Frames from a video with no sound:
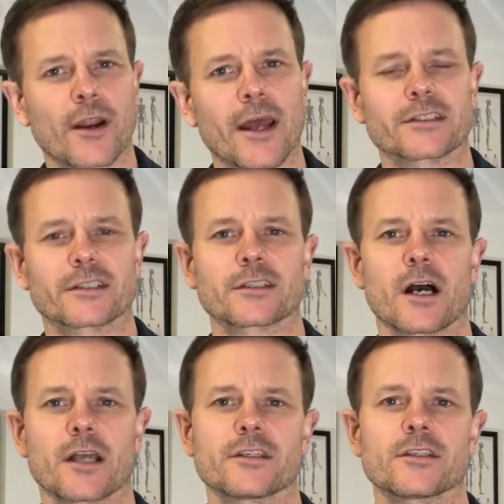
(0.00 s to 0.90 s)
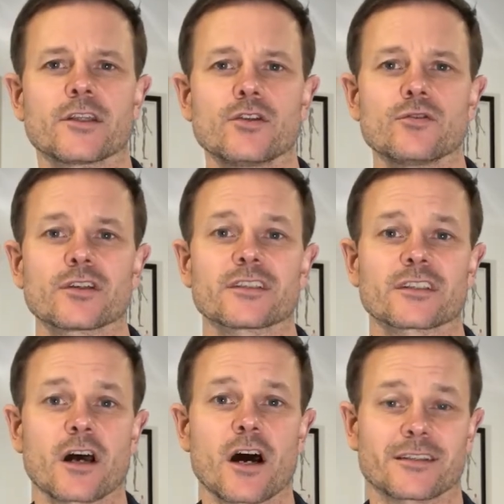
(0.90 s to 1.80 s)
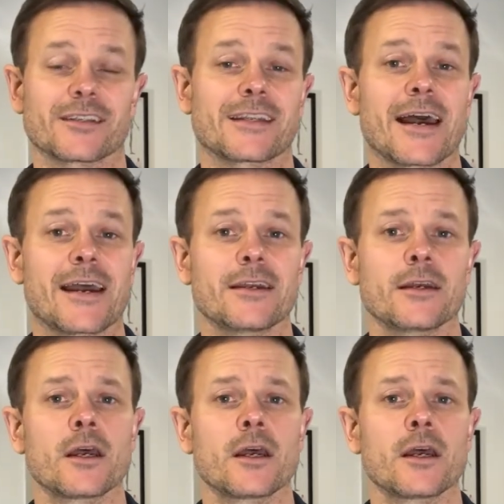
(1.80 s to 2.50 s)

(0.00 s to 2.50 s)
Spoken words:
exercises that you can start today,